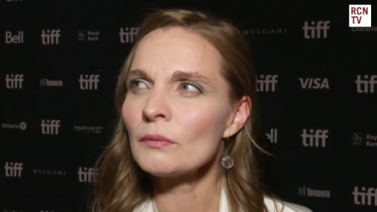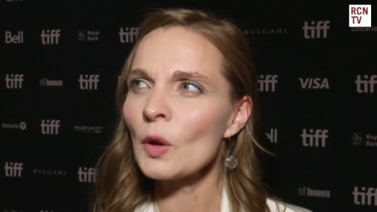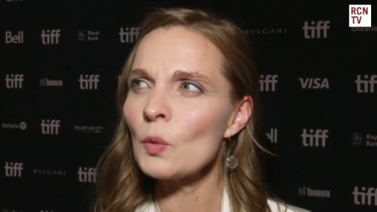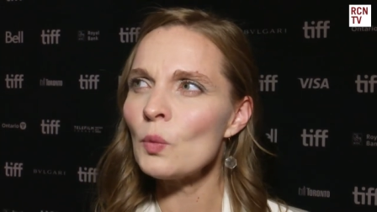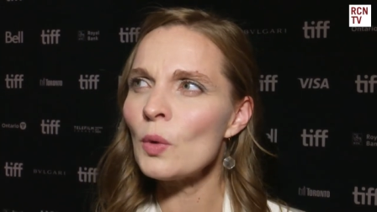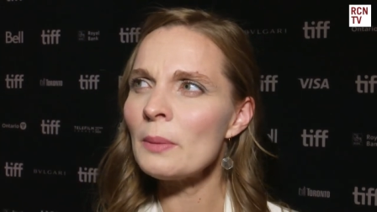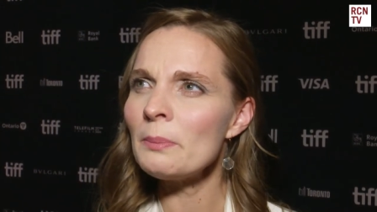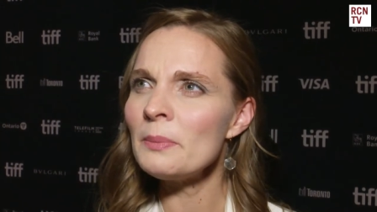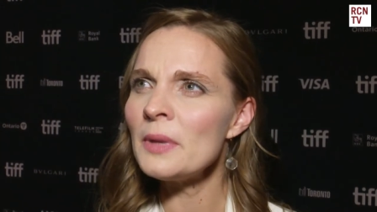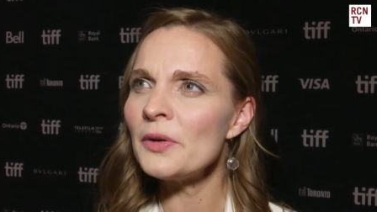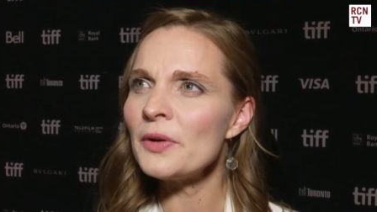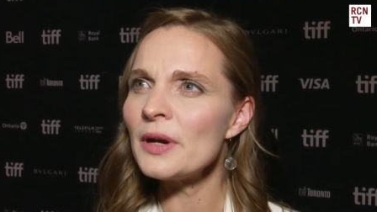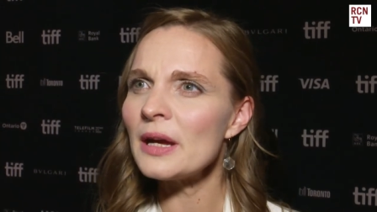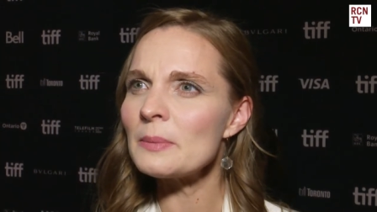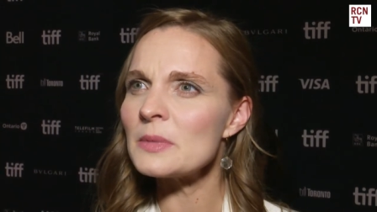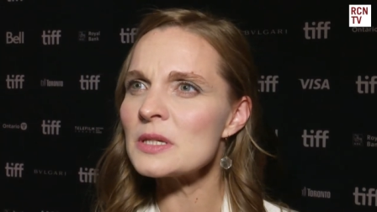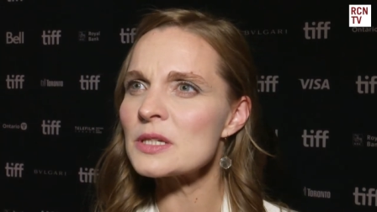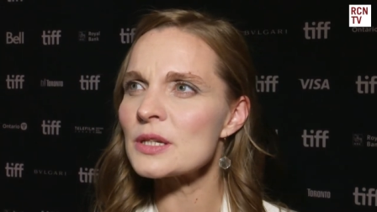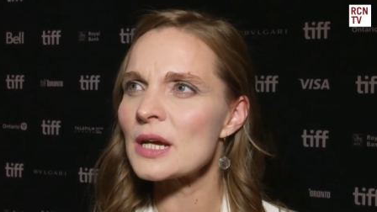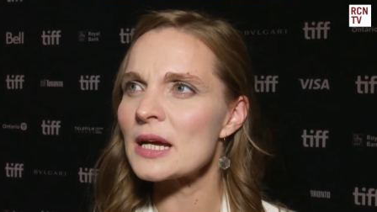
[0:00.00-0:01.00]
what
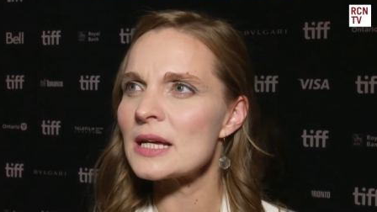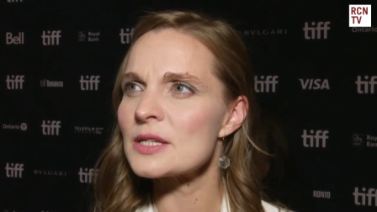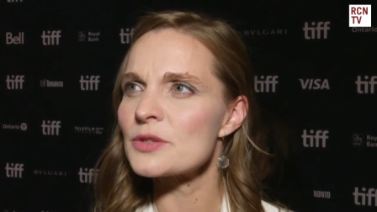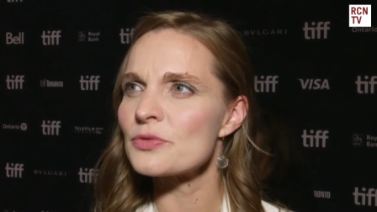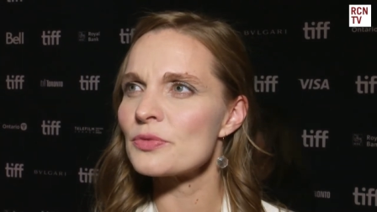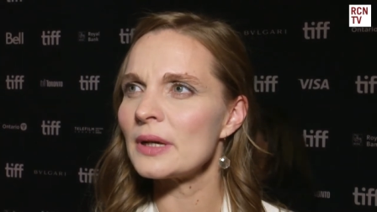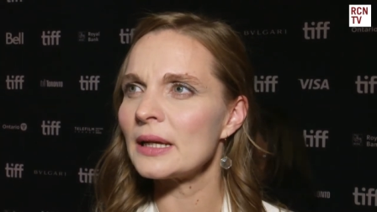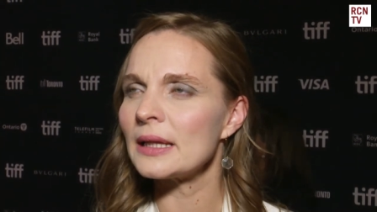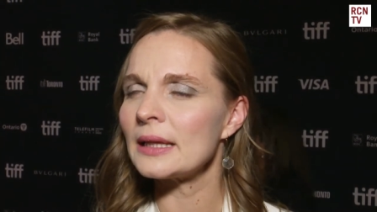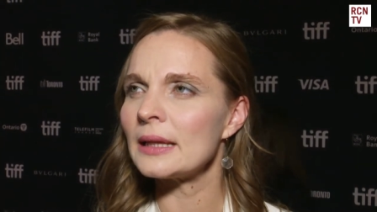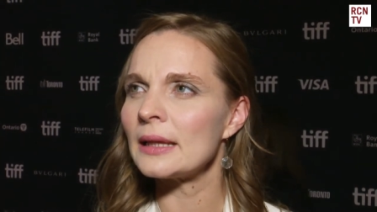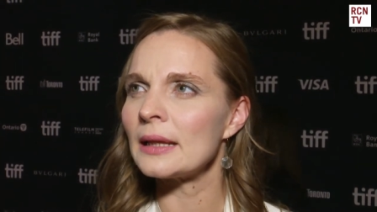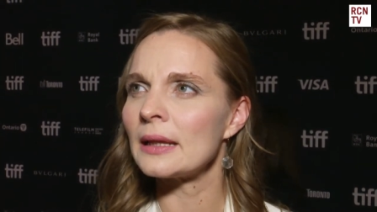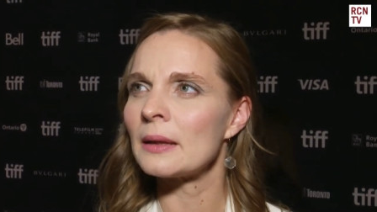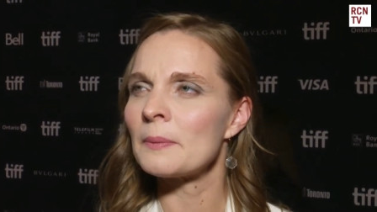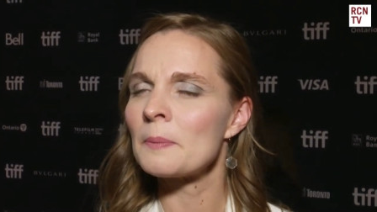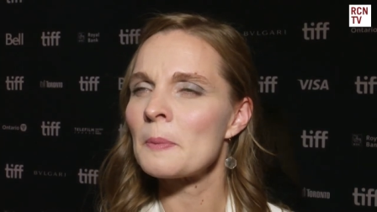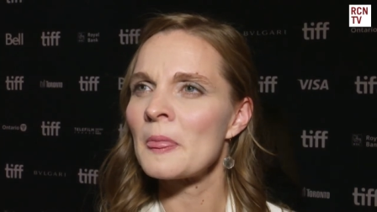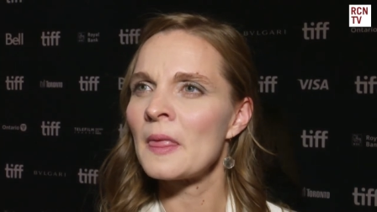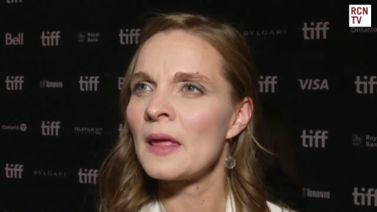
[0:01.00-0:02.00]
Miriam has, has
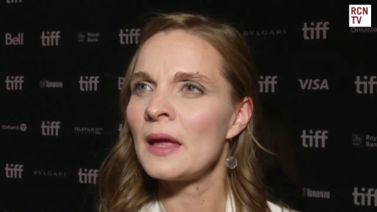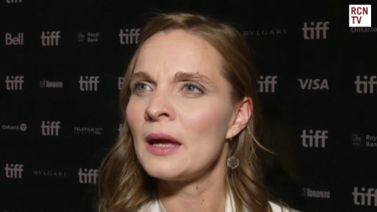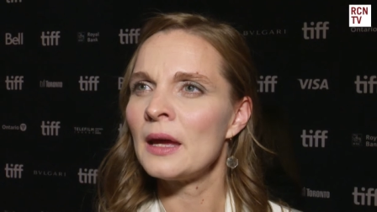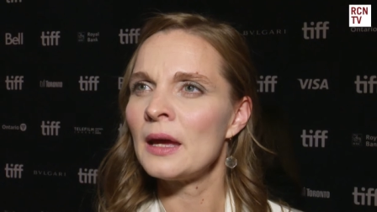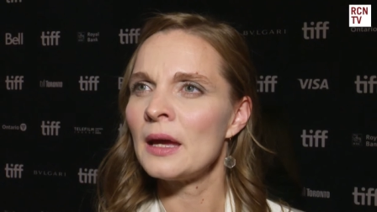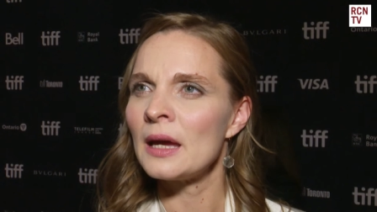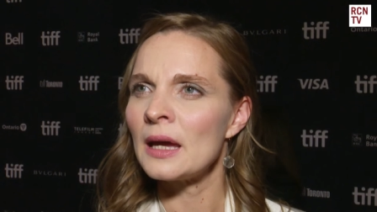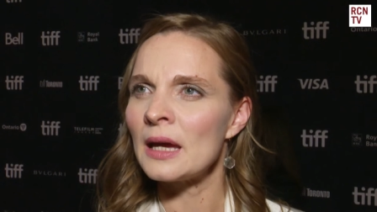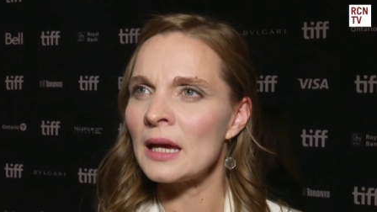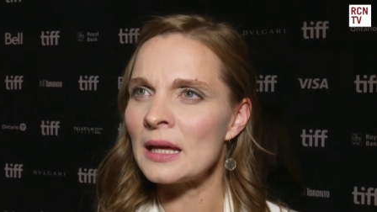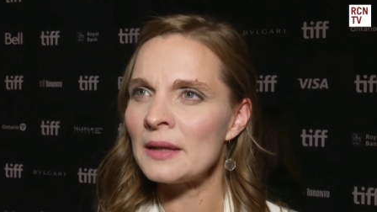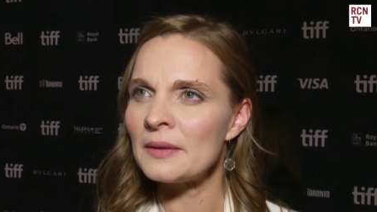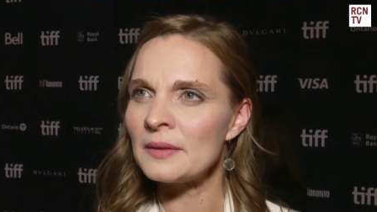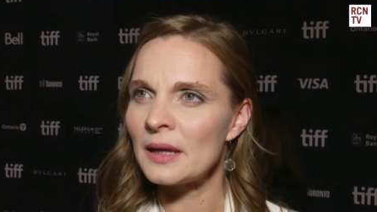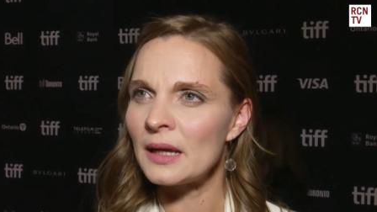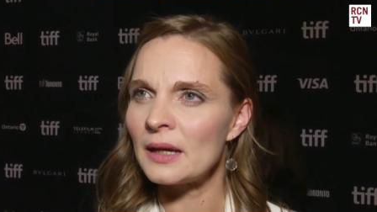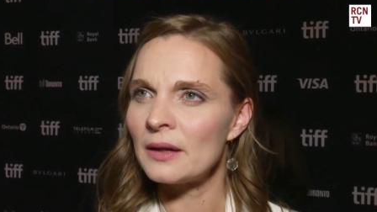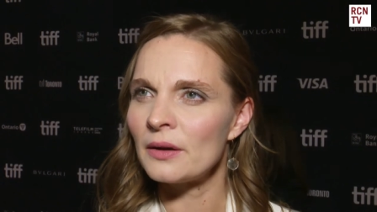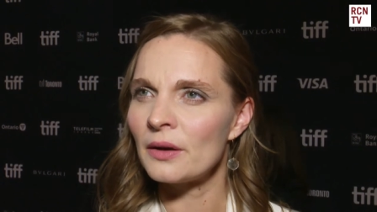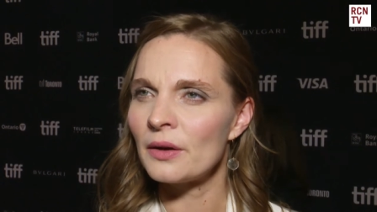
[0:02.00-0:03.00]
written in,
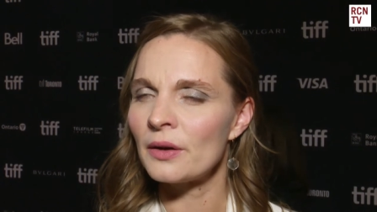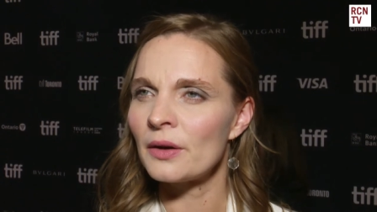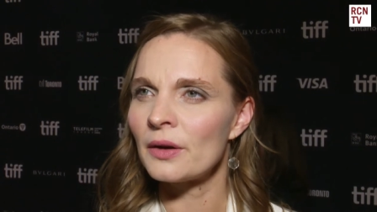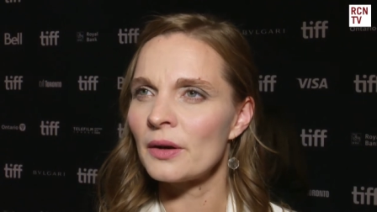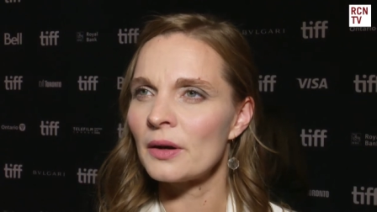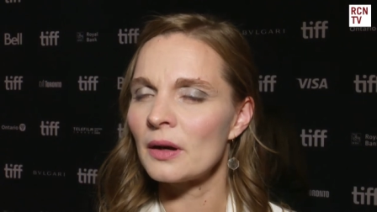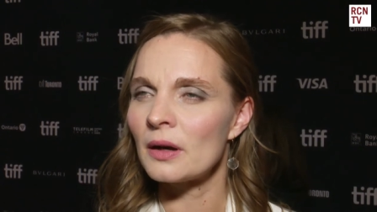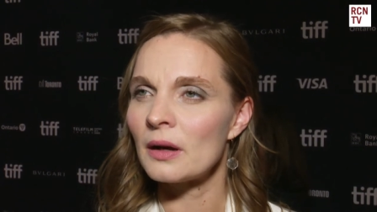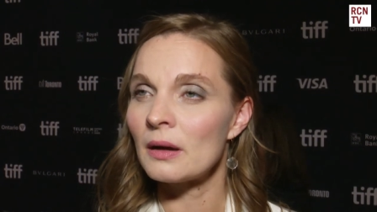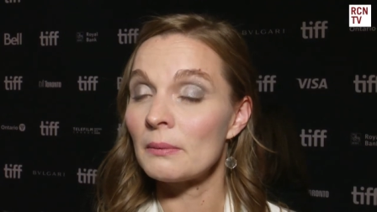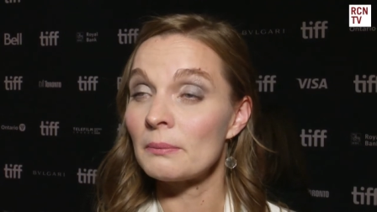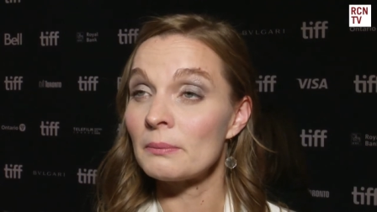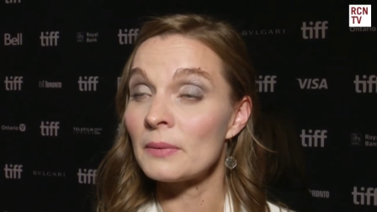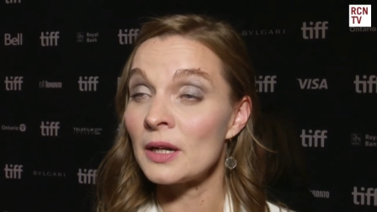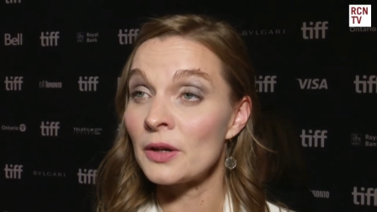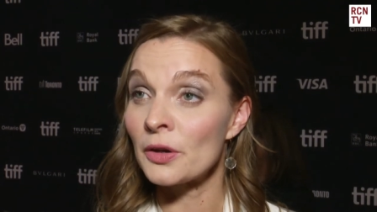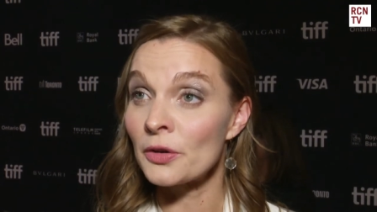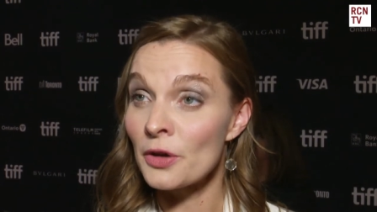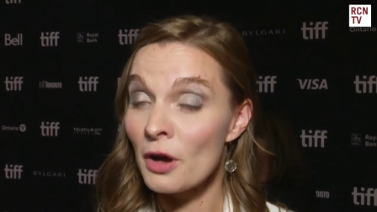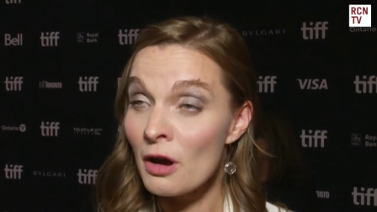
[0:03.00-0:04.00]
in her um,
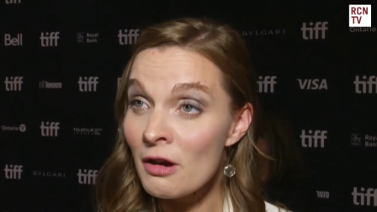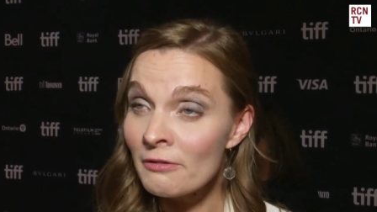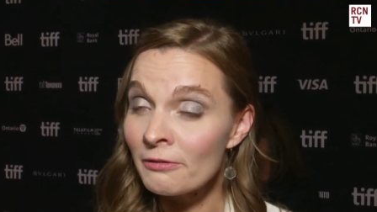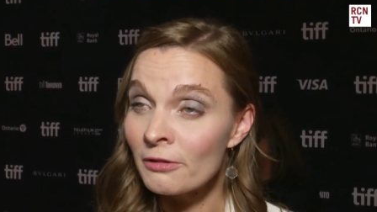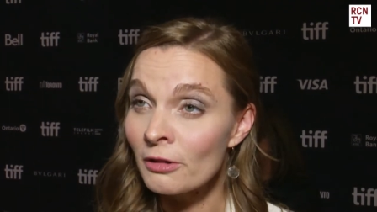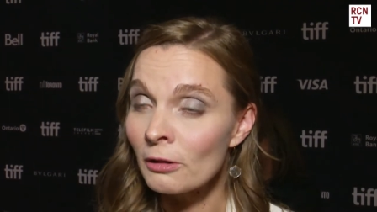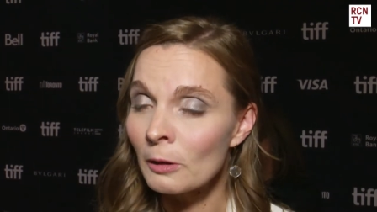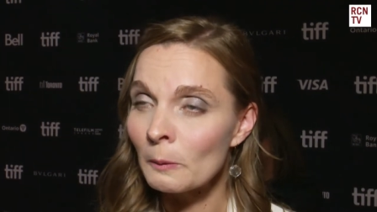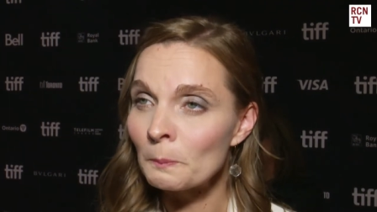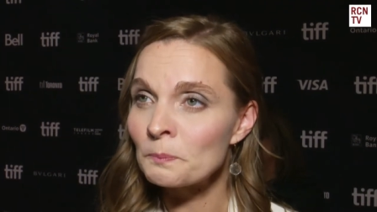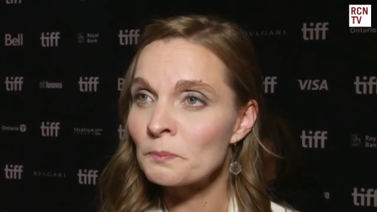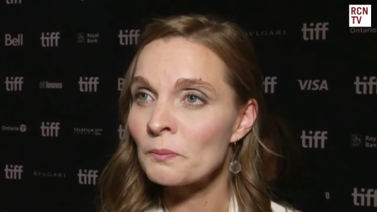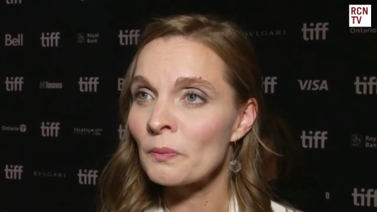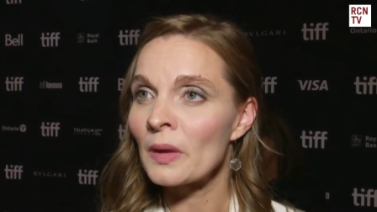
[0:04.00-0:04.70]
in her novel